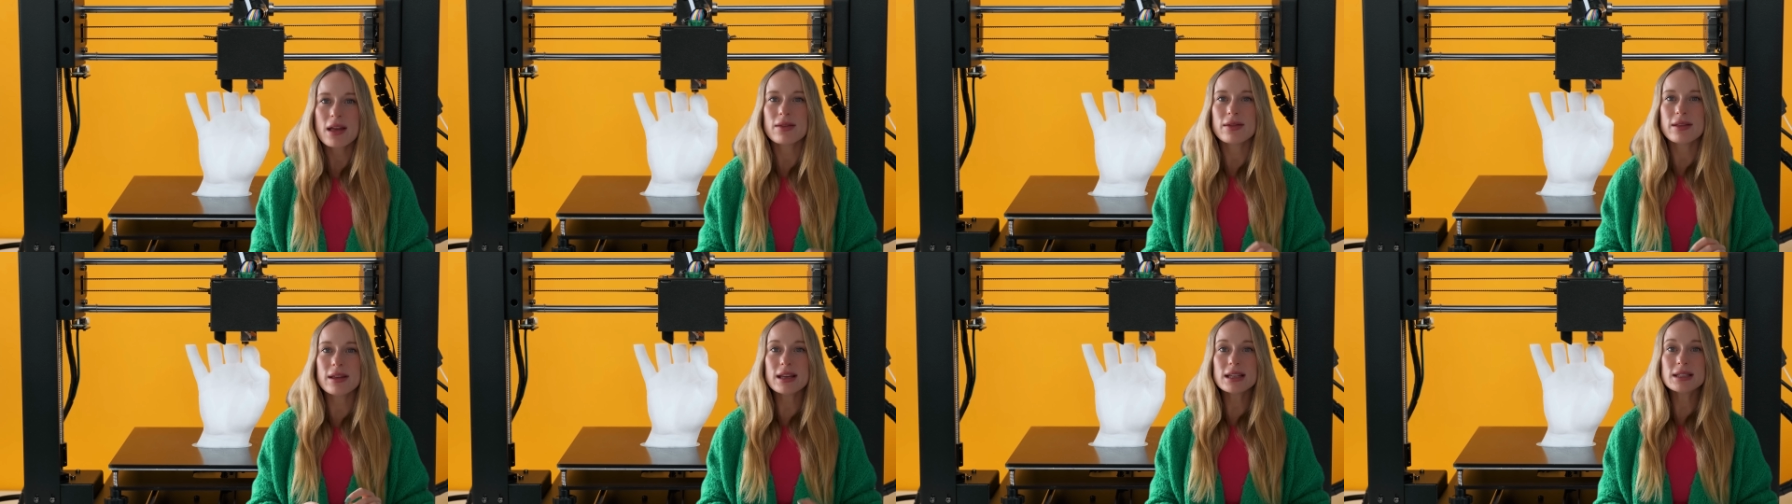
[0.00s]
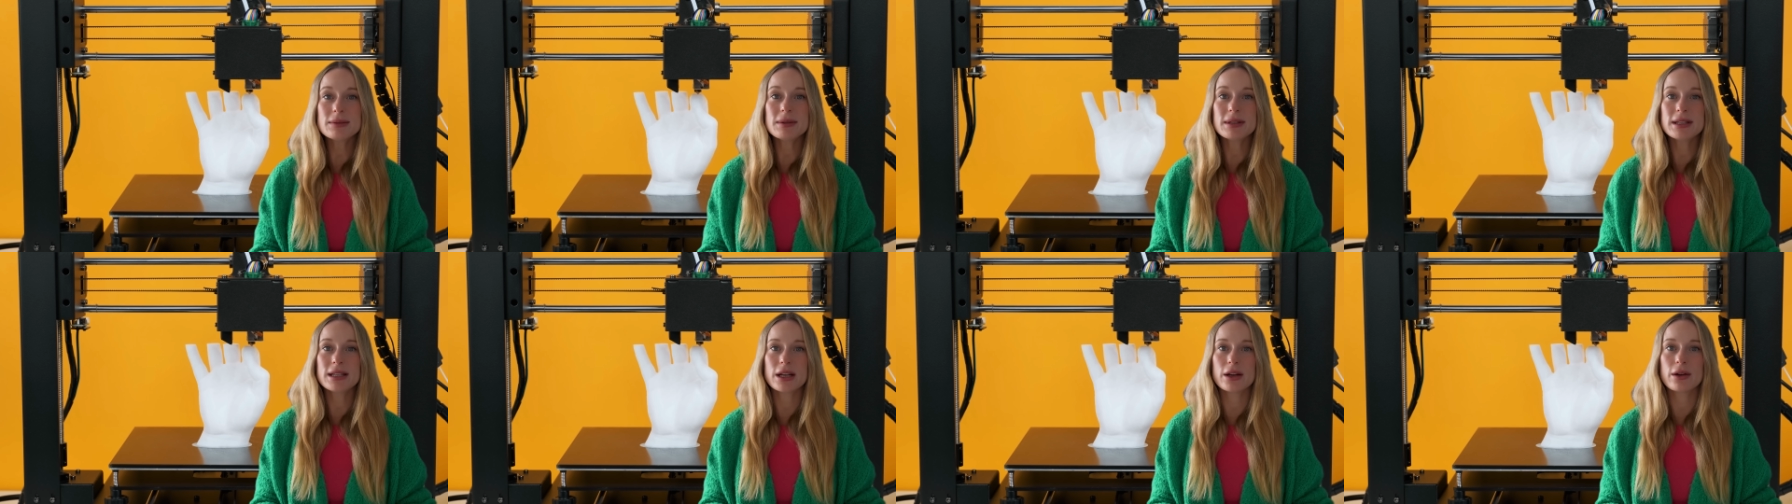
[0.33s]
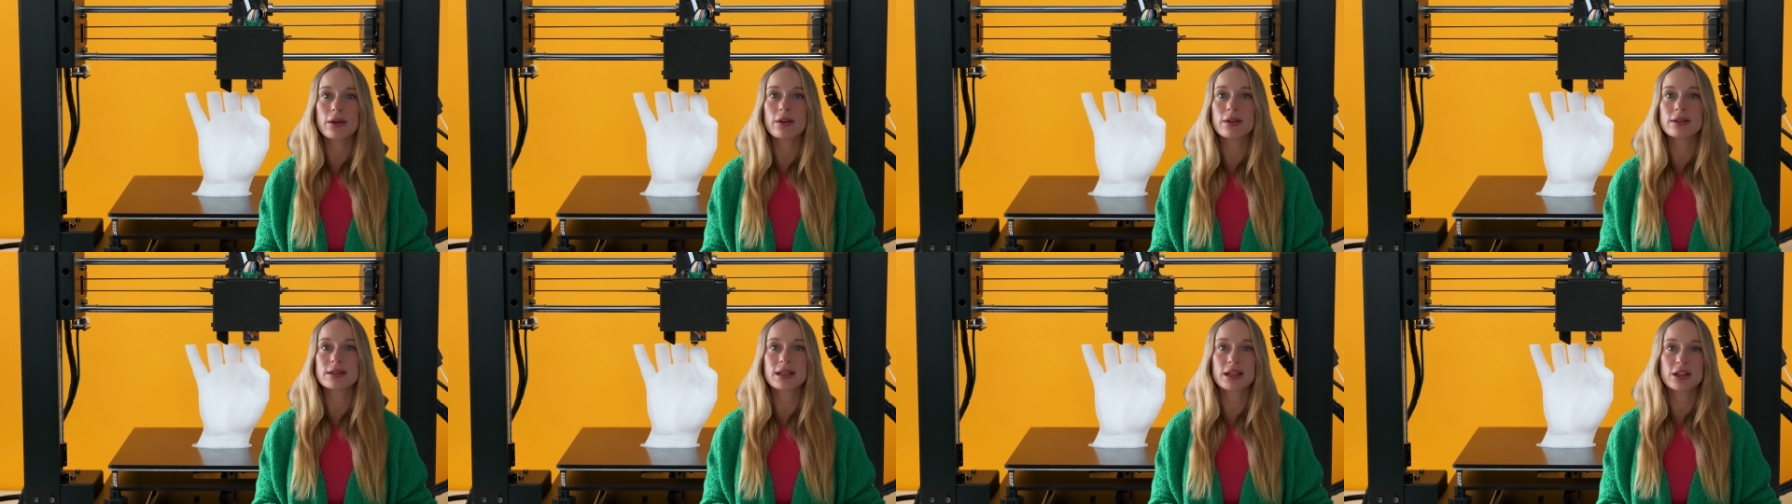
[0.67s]
These
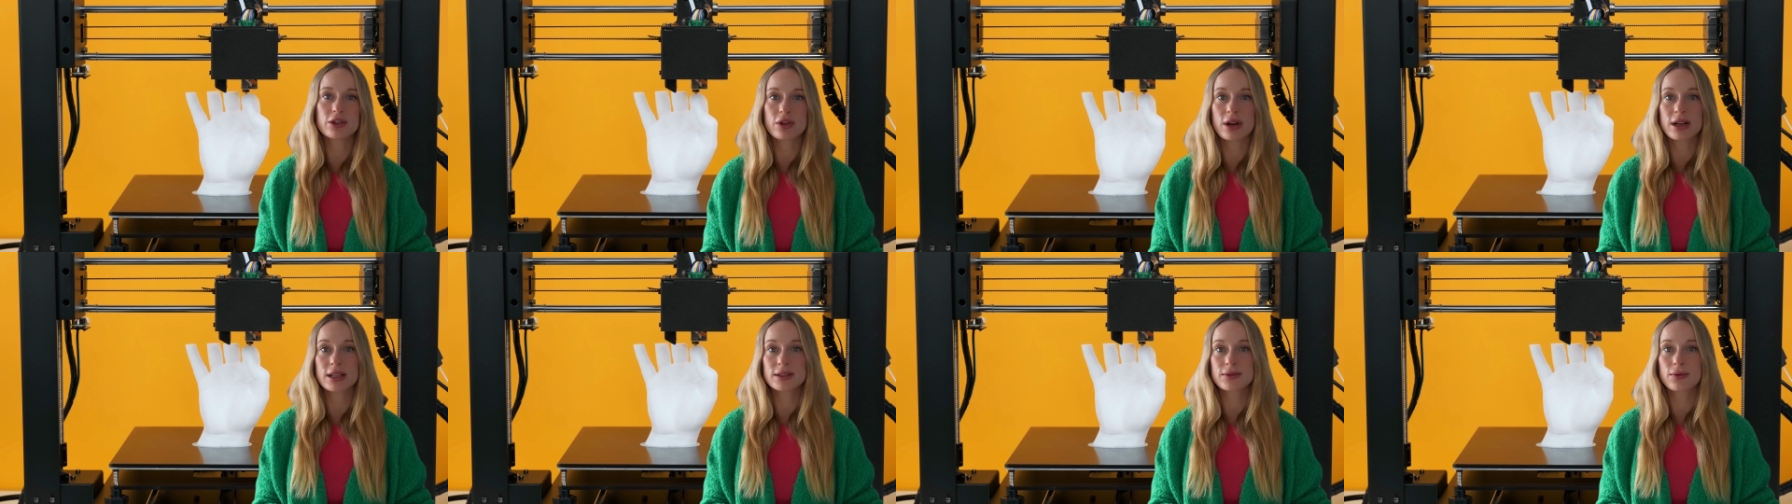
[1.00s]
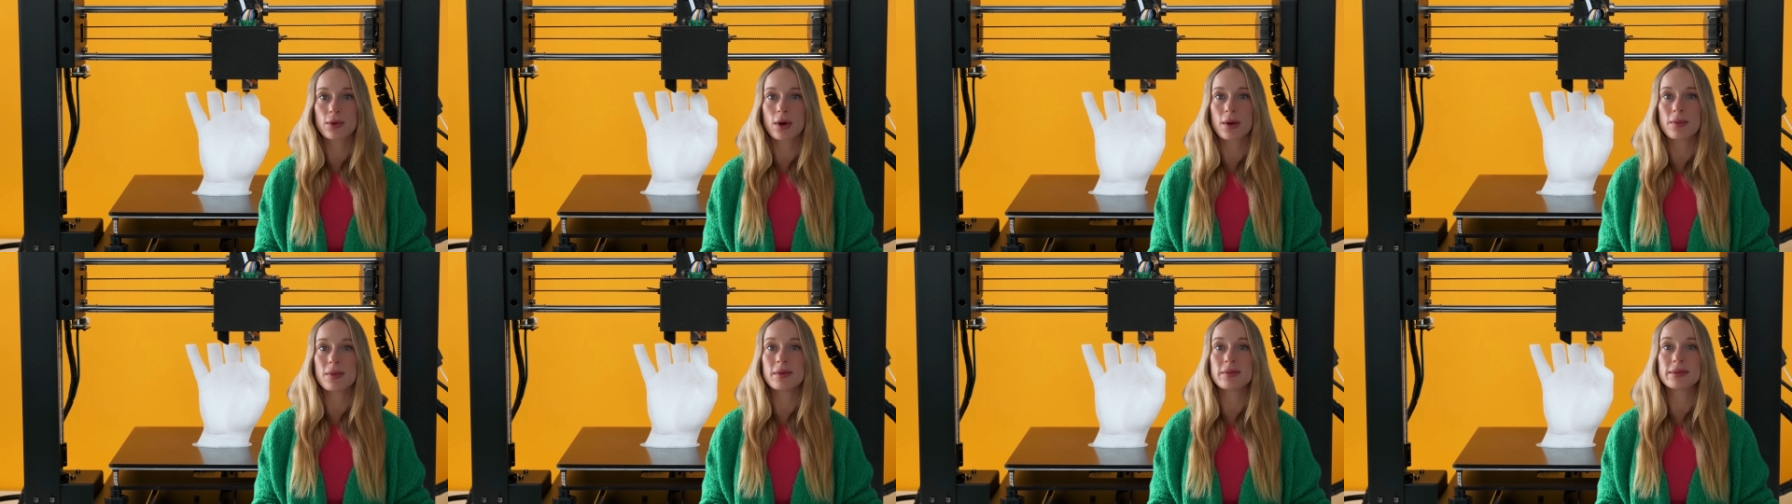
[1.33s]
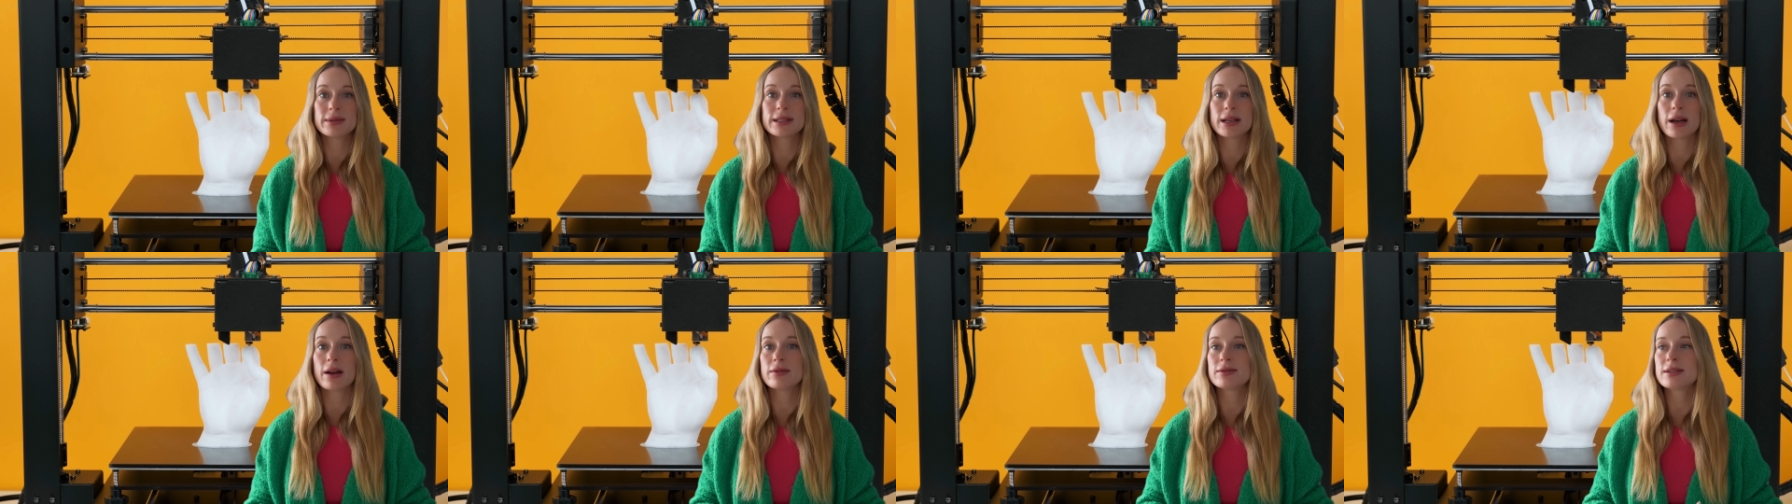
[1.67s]
materials can transform
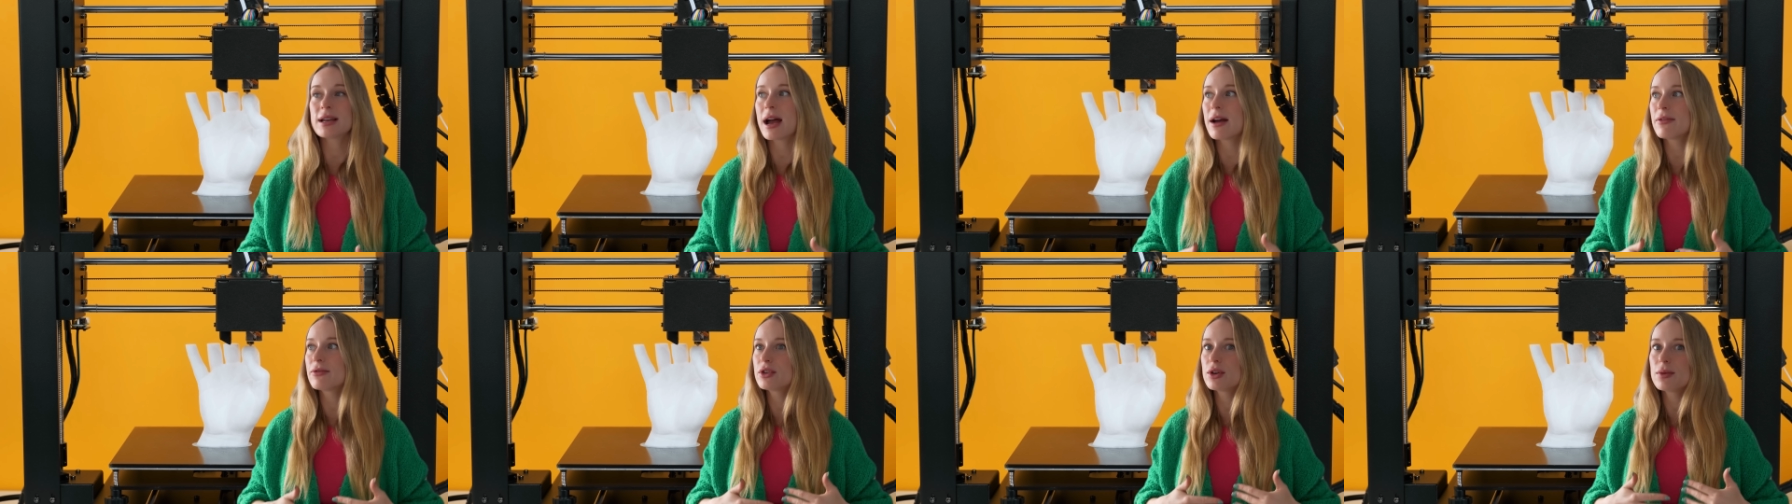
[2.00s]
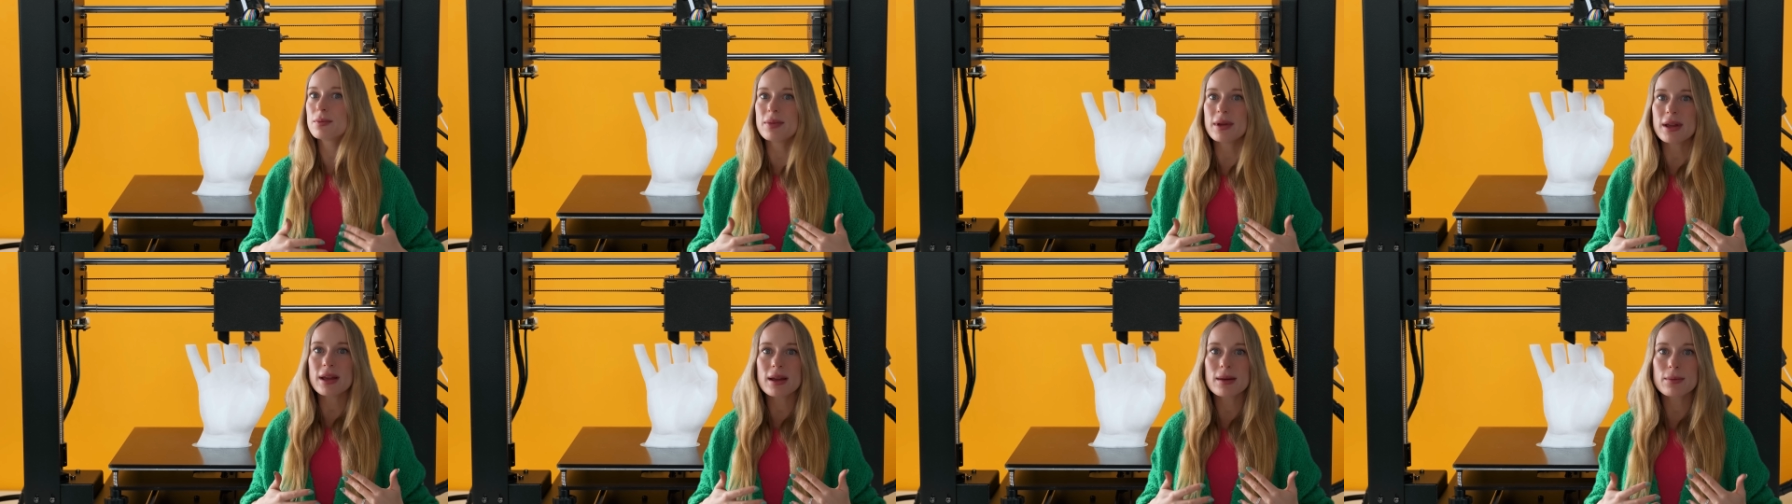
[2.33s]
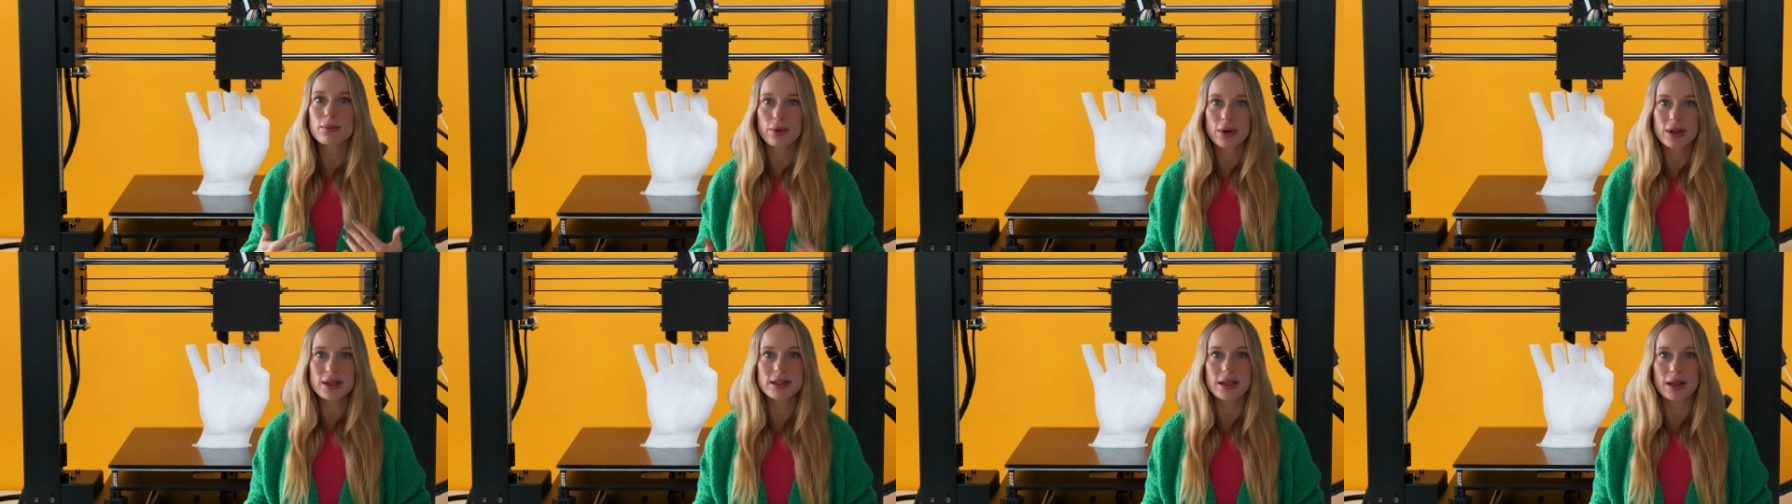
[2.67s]
themselves after being
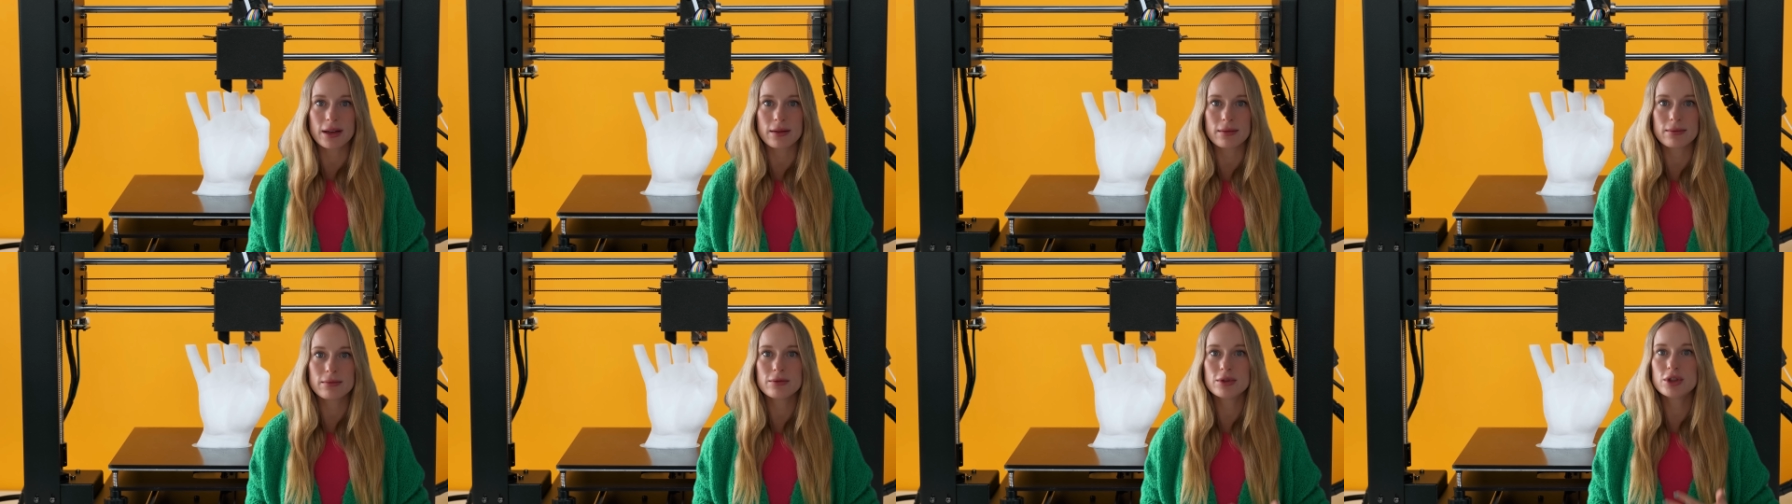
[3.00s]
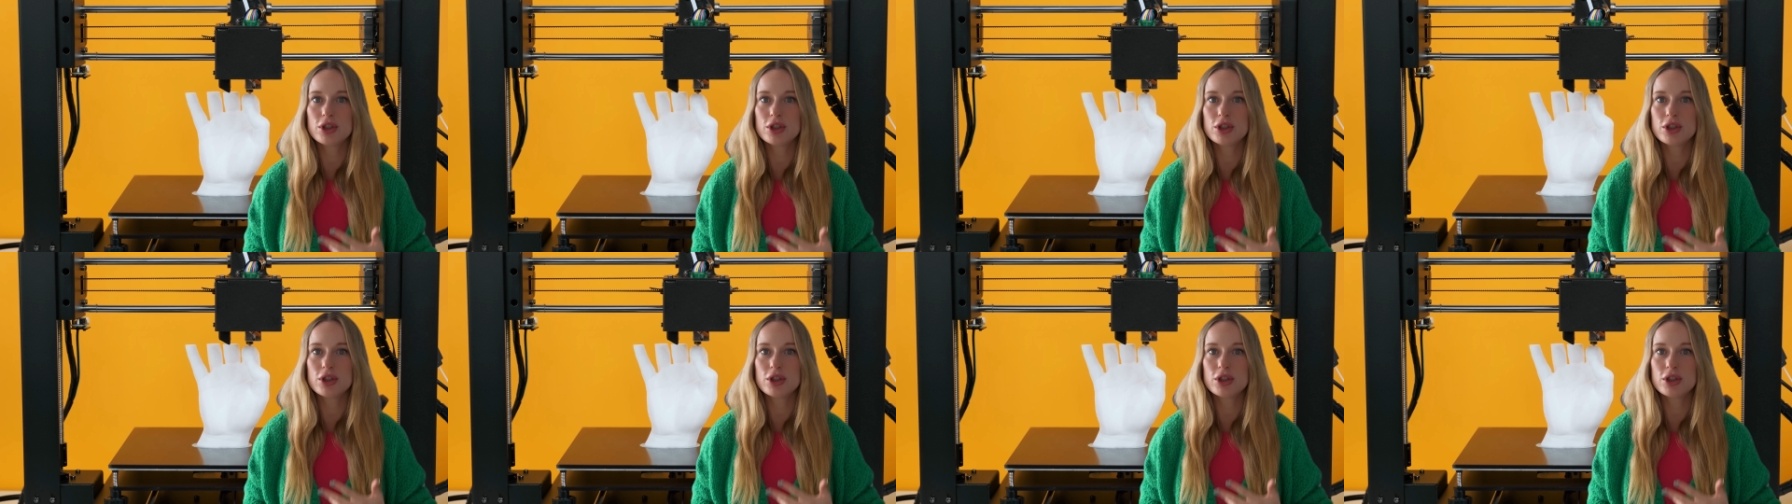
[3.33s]
printed,